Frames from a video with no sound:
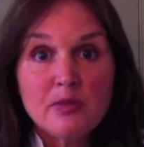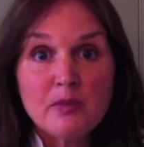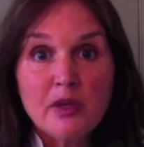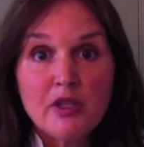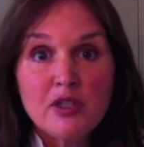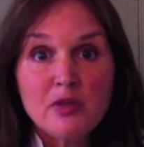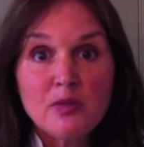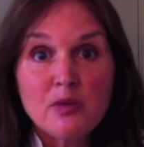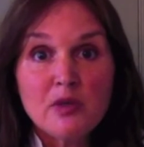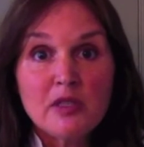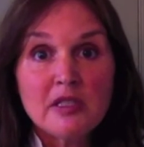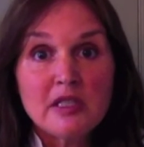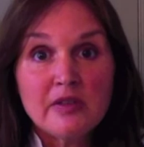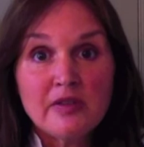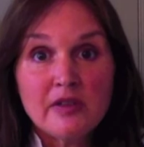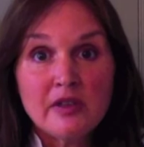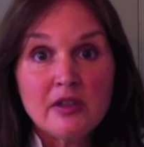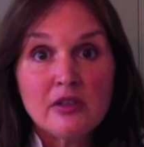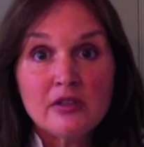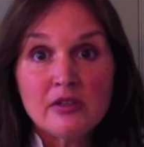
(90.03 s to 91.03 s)
much more
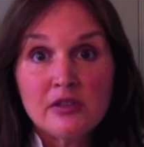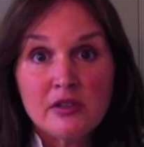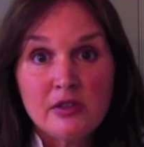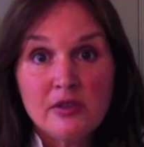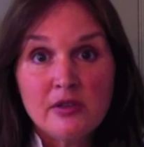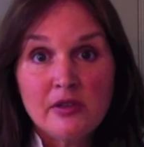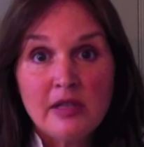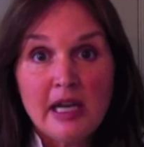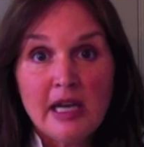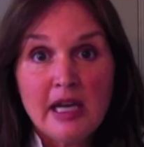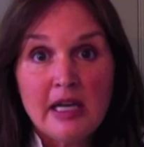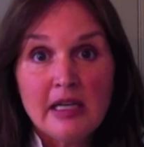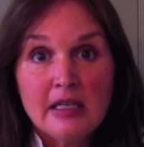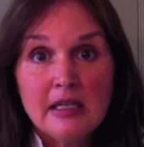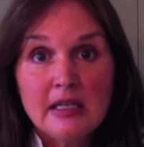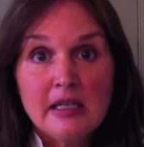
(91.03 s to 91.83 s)
difficult to do that.